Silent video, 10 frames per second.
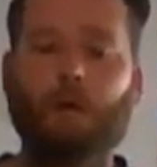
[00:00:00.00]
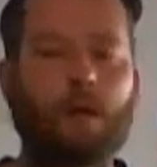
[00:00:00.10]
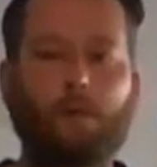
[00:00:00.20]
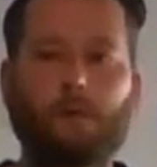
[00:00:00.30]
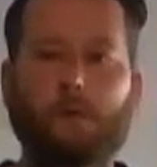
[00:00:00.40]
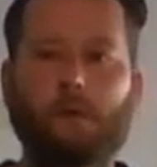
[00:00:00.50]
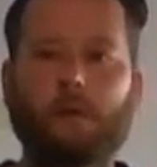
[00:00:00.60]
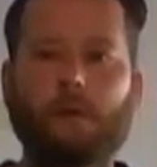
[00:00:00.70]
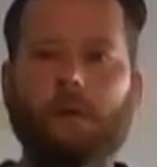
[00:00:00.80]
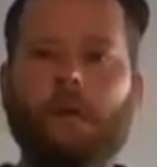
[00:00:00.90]
I know it's not
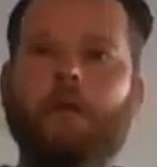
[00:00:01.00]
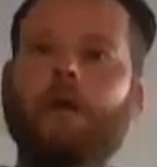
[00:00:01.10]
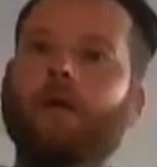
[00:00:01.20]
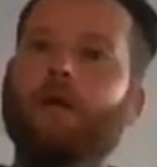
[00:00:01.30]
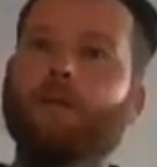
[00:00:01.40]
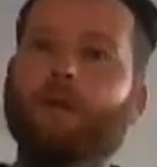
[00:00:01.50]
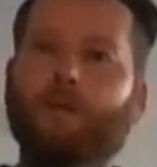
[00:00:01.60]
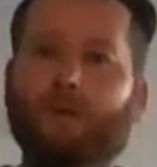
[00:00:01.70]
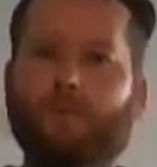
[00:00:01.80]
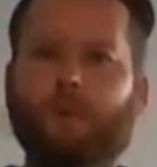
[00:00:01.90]
correct, but
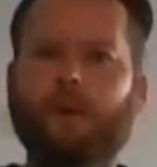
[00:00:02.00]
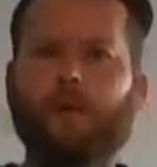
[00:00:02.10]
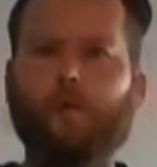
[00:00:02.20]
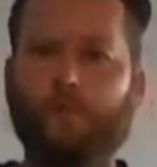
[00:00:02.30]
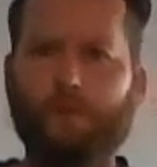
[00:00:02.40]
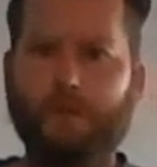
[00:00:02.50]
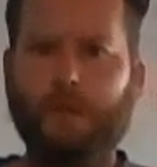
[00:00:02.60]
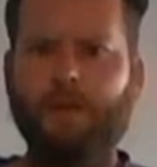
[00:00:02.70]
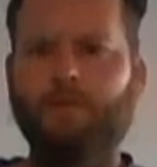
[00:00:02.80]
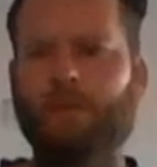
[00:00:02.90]
look at the body almost
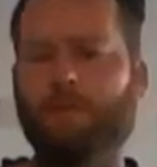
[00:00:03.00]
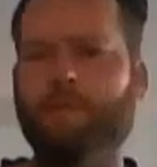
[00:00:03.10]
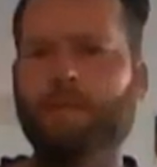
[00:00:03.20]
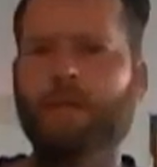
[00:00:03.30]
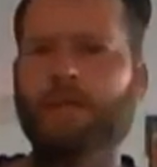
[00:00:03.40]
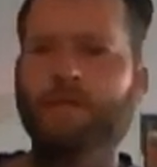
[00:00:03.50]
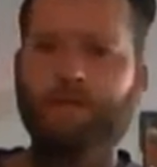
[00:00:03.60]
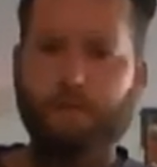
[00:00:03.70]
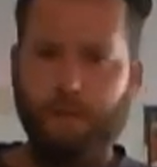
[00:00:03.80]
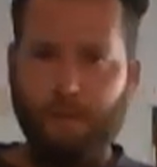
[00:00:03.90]
as a
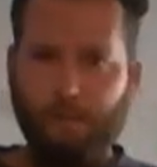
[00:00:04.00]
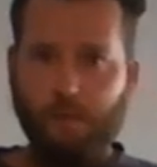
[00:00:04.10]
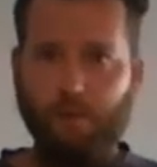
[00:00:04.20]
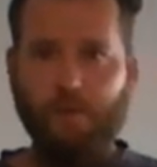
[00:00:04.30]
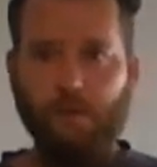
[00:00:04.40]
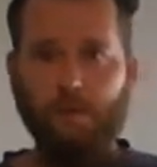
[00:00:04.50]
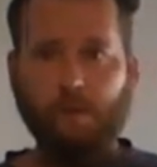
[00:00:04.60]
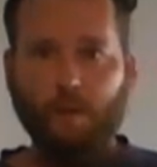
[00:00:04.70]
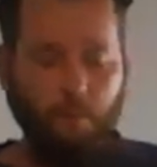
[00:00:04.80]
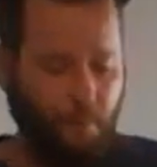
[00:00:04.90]
representation of the
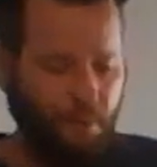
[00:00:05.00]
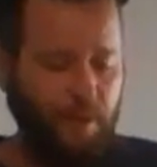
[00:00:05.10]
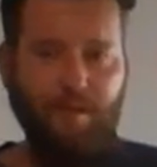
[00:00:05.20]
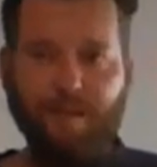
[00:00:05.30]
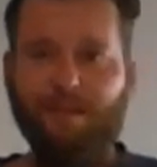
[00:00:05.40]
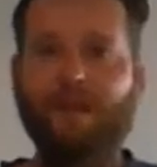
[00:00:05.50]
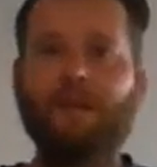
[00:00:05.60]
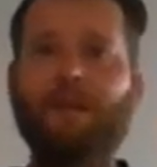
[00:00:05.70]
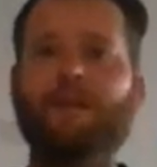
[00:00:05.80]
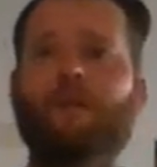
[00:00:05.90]
subconscious. The body is
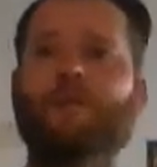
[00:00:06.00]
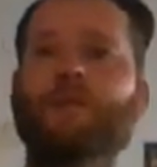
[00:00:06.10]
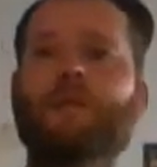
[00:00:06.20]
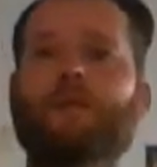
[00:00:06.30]
continually doing